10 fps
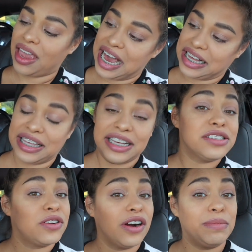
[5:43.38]
I think
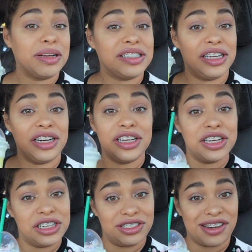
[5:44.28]
Starbucks did a
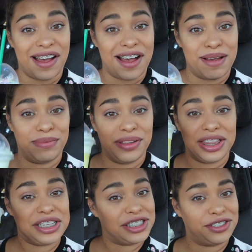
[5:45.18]
good job
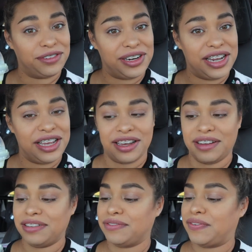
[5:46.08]
with this drink.
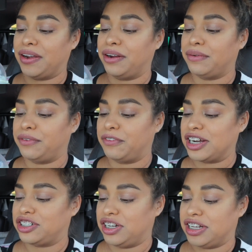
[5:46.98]
Very
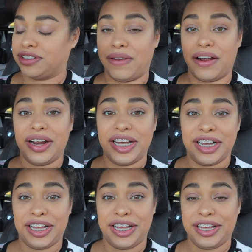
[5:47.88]
refreshing. It's very
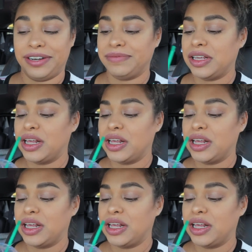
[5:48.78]
good.